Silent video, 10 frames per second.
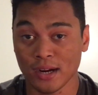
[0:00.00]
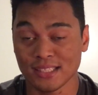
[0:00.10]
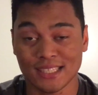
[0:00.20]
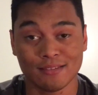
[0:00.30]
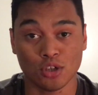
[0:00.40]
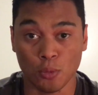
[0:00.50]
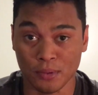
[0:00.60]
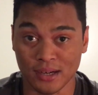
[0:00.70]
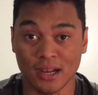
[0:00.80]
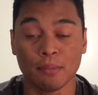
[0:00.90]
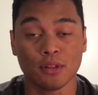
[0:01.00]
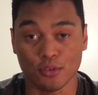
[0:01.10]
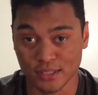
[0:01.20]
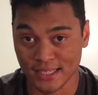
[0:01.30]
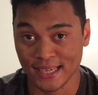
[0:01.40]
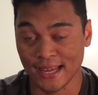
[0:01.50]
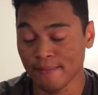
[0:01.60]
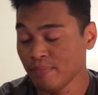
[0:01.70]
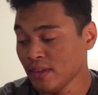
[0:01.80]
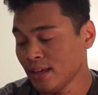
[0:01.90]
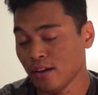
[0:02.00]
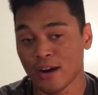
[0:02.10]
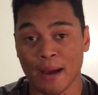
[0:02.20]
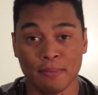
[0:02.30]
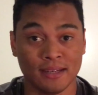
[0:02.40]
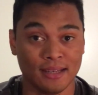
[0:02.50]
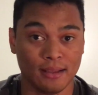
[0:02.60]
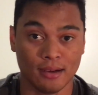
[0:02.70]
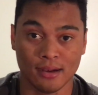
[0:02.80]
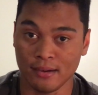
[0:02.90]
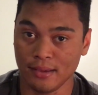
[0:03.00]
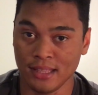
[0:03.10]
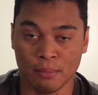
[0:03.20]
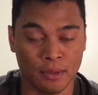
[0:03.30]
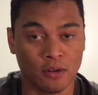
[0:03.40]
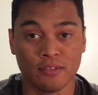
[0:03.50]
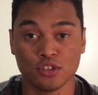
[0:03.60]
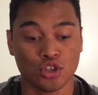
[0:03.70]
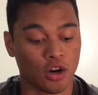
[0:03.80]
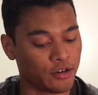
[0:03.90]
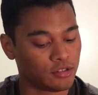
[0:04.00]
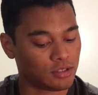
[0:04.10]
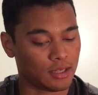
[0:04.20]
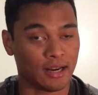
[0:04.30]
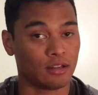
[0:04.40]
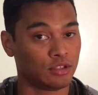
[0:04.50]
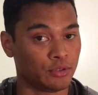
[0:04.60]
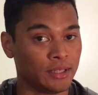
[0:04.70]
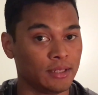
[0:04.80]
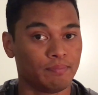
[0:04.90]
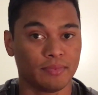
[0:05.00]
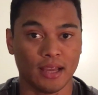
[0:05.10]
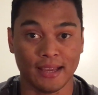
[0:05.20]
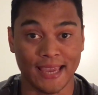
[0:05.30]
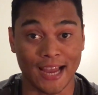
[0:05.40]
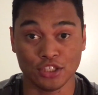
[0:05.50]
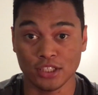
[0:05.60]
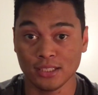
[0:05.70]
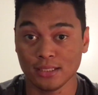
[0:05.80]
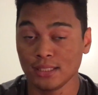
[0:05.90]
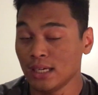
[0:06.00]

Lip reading: I just have to open it up, close it again. It'll happen in the middle of the charge, and I'll do it. I catch it.